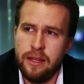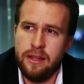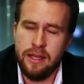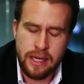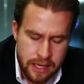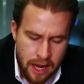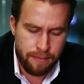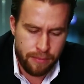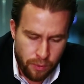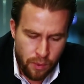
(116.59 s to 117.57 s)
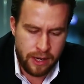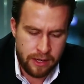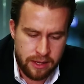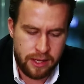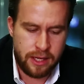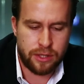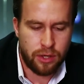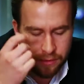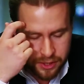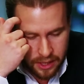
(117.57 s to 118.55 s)
The number one thing,
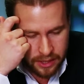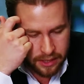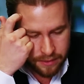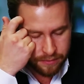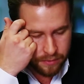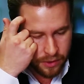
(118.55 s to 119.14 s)
so I've studied,